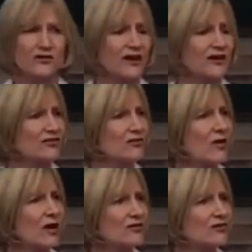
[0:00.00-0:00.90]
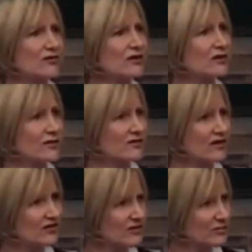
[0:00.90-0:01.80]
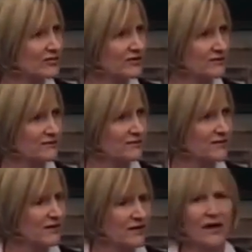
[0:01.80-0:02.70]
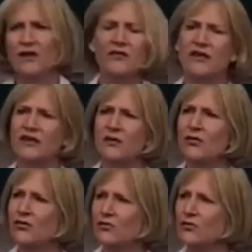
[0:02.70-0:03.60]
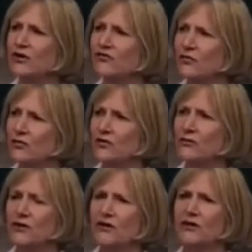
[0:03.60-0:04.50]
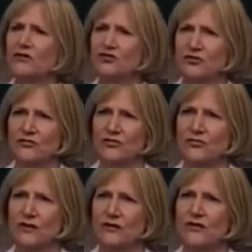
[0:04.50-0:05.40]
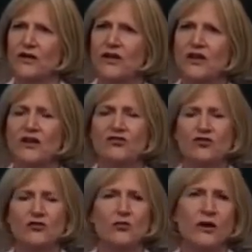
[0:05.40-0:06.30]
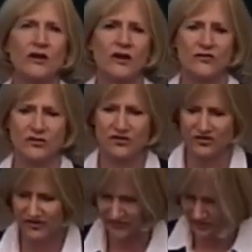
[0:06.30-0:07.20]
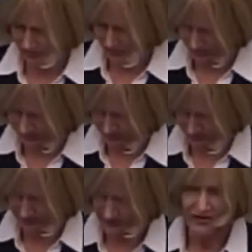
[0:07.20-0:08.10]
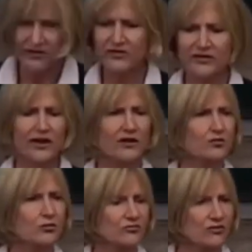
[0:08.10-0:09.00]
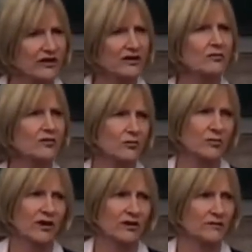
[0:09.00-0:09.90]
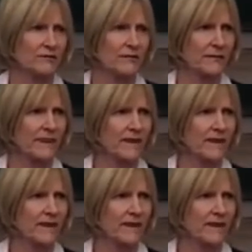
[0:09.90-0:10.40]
in international waters, the USS Liberty. They killed 34 American servicemen, injured 174 of them. The decks were running with blood.